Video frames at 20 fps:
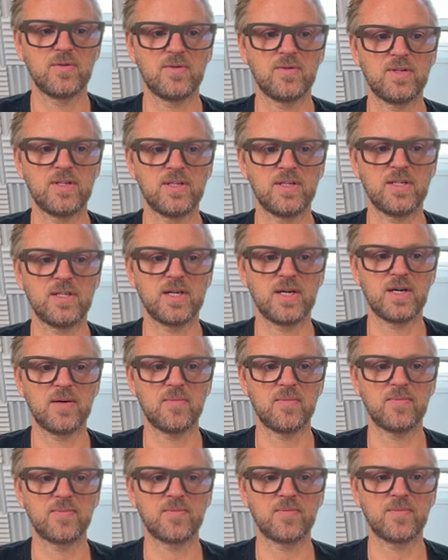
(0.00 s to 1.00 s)
the
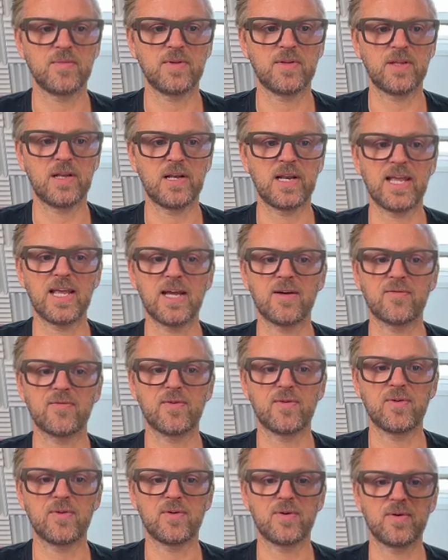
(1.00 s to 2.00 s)
um the layer
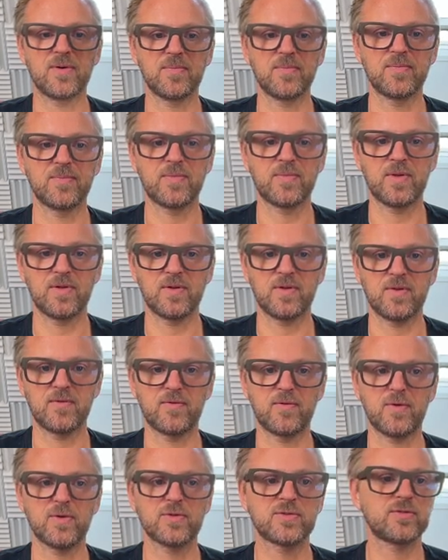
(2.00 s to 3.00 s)
for um, the, the
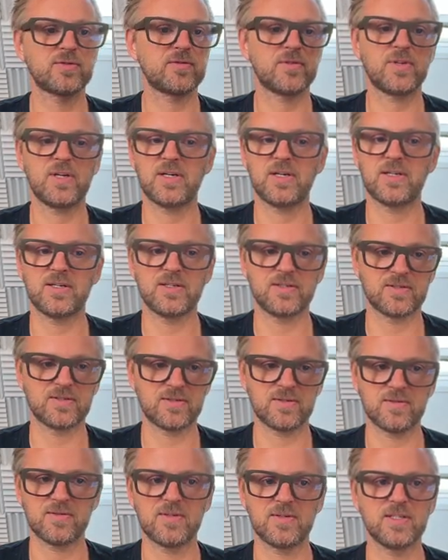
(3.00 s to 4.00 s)
first here
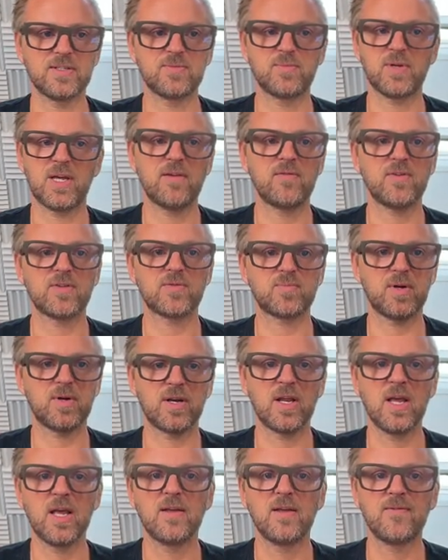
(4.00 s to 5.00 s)
is these behaviors,
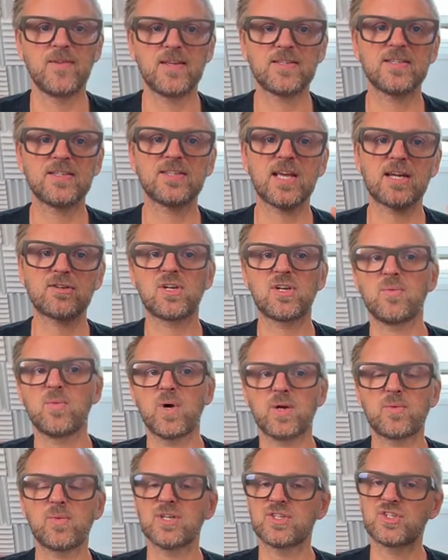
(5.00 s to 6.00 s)
but this is actually
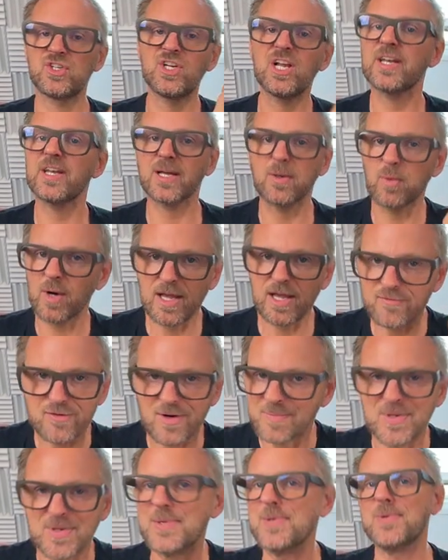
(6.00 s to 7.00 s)
what we are shielding away
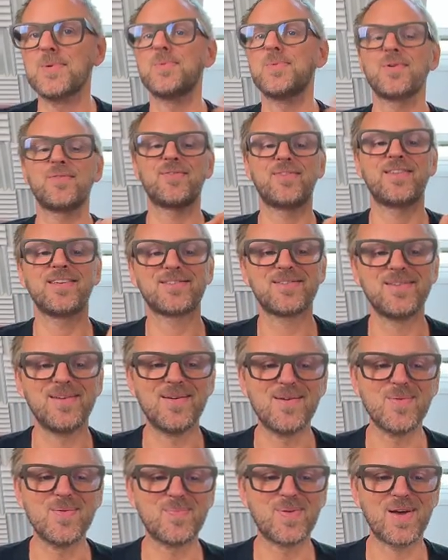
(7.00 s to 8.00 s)
from you with this
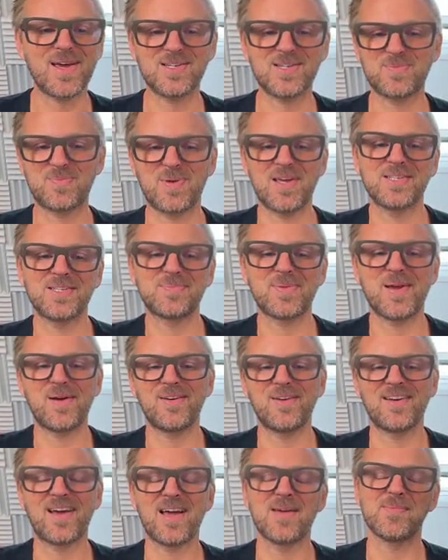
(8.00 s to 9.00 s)
new page space
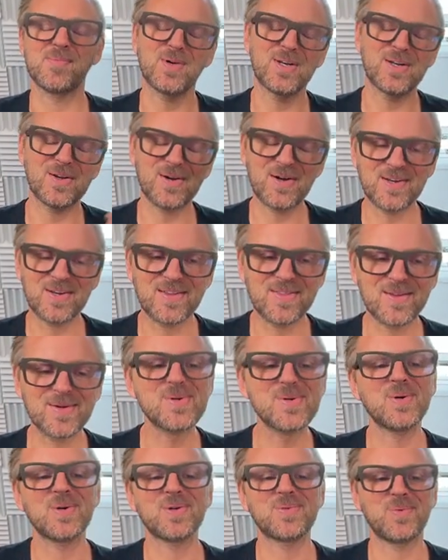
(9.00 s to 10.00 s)
paradigm. But under the
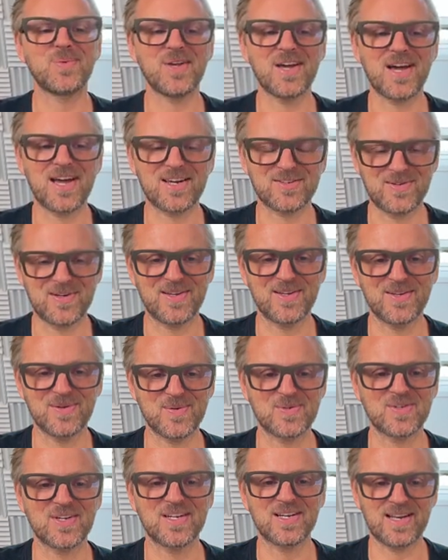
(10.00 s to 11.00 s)
hood, we are actually
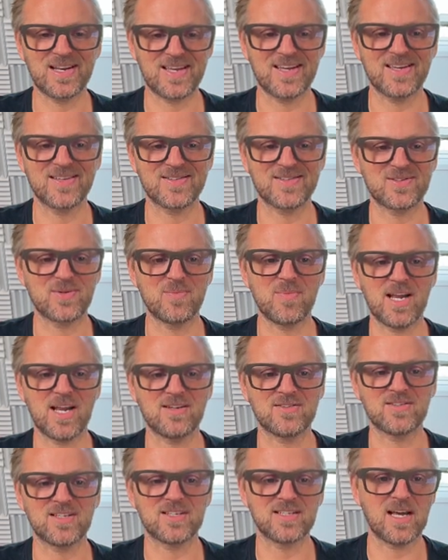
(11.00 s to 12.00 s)
using layers to
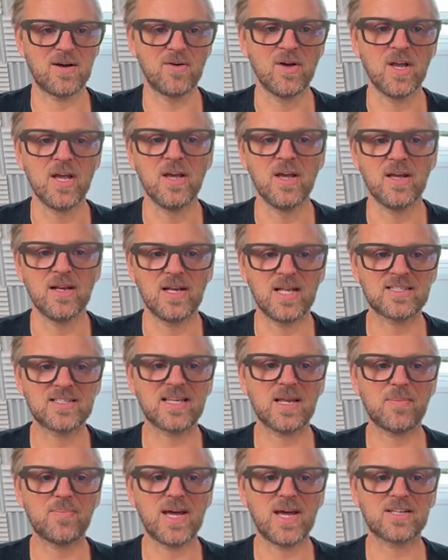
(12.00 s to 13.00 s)
manage it. Now let's
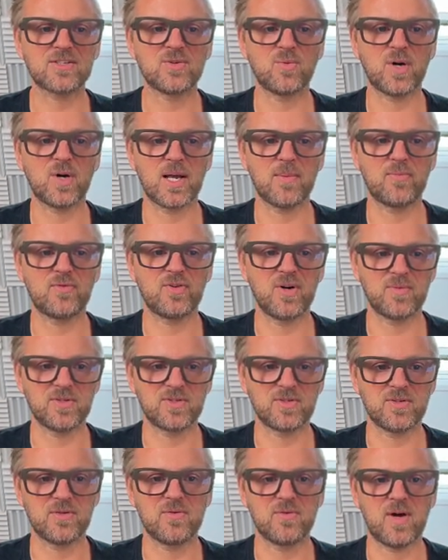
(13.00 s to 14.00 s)
get back to what I
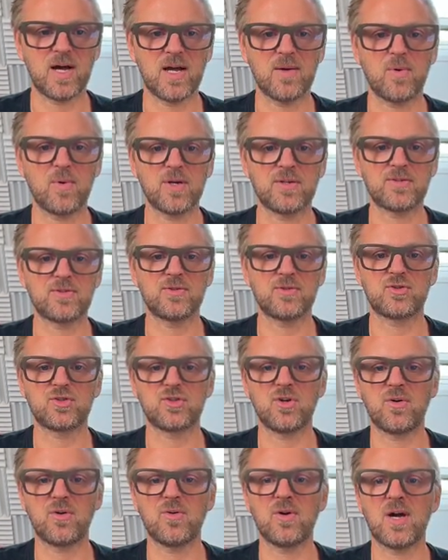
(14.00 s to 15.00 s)
promised you. I want to
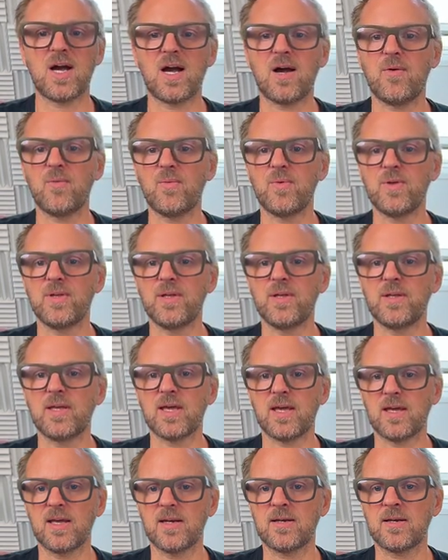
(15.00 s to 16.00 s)
show you how we
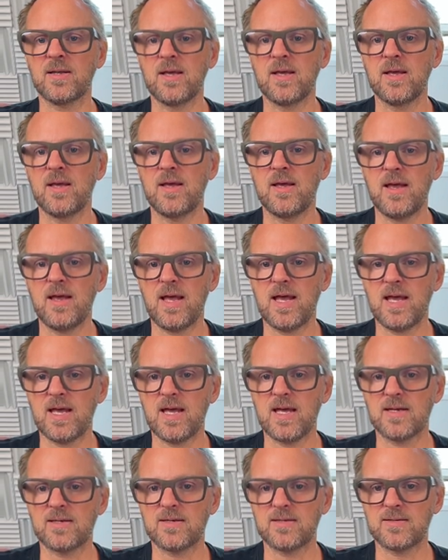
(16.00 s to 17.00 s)
can
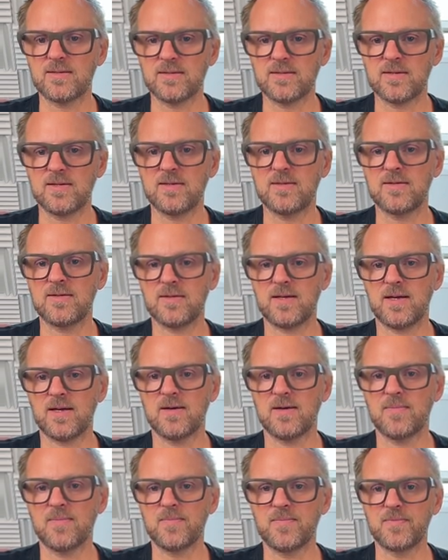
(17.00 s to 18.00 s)
add
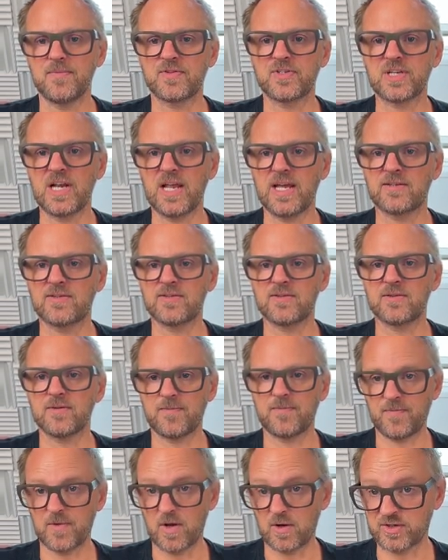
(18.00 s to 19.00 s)
um select
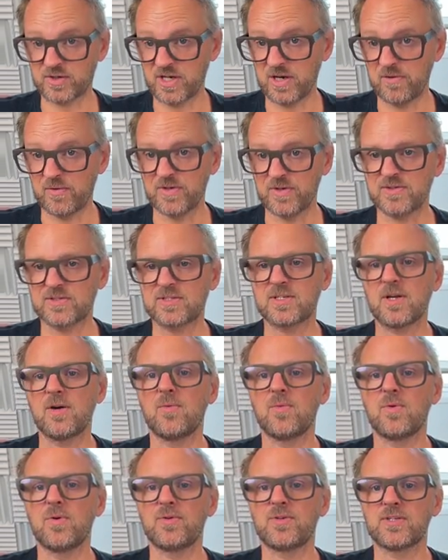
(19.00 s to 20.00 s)
auxiliaries. So
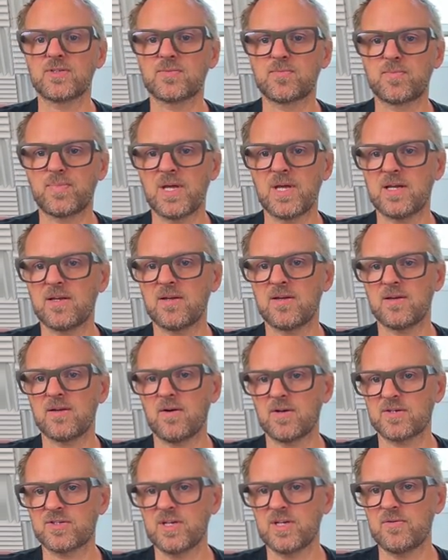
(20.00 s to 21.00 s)
we'll just pick
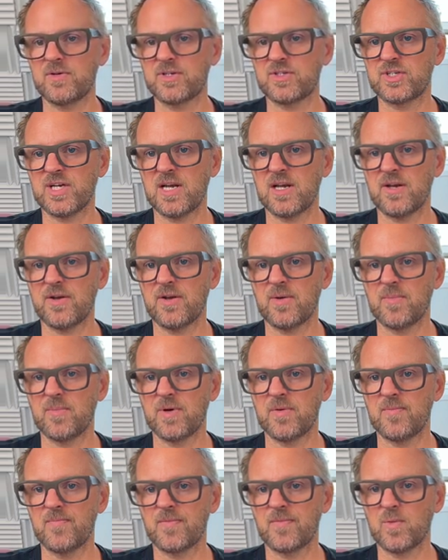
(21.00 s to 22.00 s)
auxiliary channel
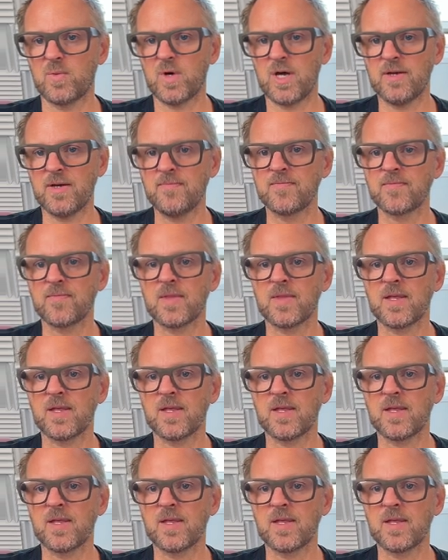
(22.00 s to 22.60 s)
number one,